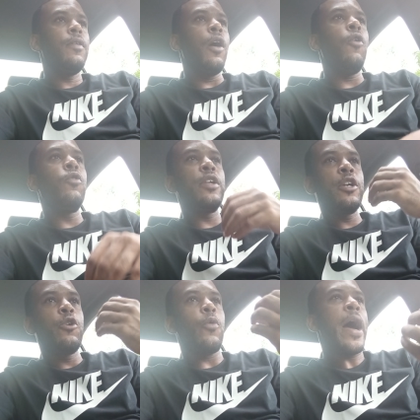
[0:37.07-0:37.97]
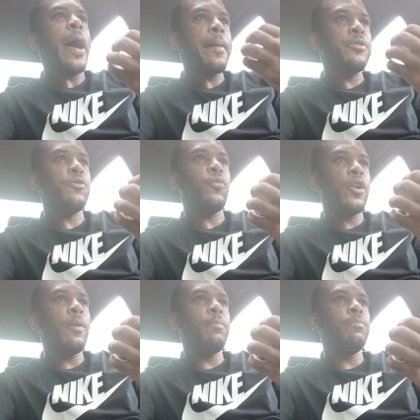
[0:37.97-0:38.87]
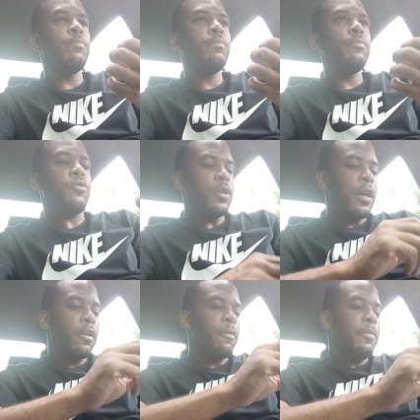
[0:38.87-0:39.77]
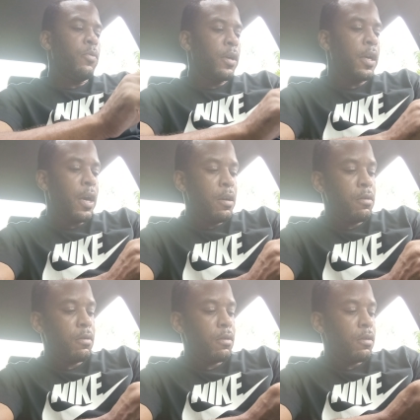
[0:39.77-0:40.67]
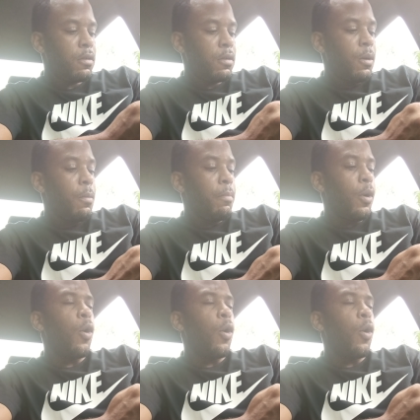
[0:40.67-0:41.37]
not only grasp what I'm trying to communicate, but